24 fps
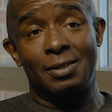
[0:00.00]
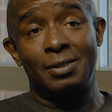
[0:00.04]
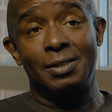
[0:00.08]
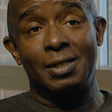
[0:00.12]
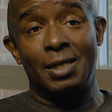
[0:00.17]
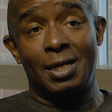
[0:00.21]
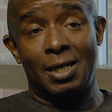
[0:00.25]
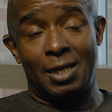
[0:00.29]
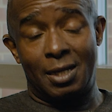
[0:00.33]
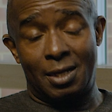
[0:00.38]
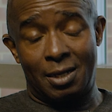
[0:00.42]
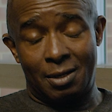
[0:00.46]

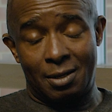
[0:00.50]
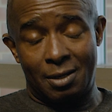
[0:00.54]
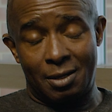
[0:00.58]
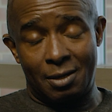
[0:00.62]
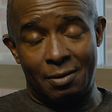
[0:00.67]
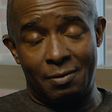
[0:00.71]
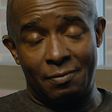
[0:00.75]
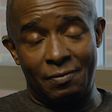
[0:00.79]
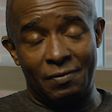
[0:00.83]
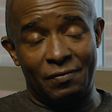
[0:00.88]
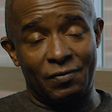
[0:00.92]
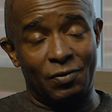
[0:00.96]
Yeah,
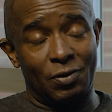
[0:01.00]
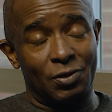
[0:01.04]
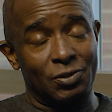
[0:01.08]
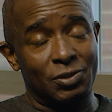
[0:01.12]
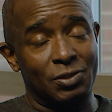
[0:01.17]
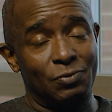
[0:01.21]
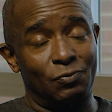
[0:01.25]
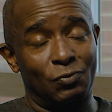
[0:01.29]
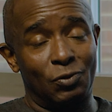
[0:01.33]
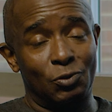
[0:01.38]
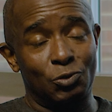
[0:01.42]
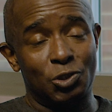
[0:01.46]
and we've got
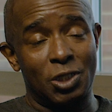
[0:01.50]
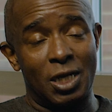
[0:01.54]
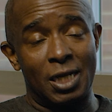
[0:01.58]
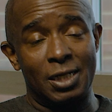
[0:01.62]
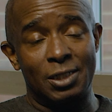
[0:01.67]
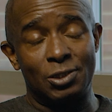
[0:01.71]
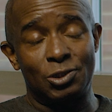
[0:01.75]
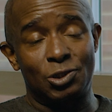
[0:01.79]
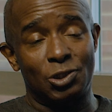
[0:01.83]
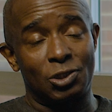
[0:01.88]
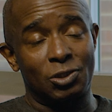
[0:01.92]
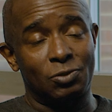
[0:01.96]
some real
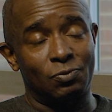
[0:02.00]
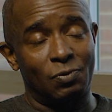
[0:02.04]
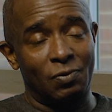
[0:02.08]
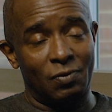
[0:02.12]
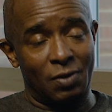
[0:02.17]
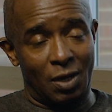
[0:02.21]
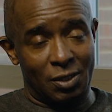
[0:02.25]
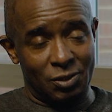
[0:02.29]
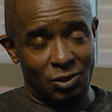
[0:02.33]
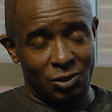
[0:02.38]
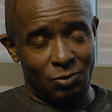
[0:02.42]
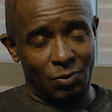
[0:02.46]
challenges. We've
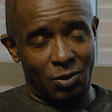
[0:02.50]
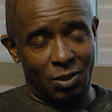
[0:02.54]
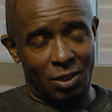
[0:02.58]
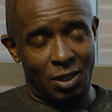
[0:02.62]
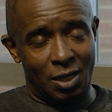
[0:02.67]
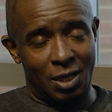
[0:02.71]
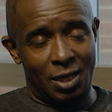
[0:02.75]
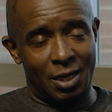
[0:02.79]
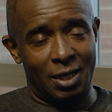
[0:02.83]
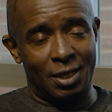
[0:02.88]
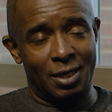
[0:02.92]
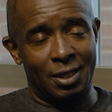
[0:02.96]
got
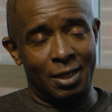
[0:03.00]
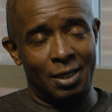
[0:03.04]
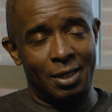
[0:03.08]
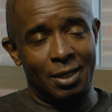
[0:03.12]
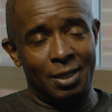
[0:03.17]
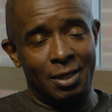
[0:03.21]
high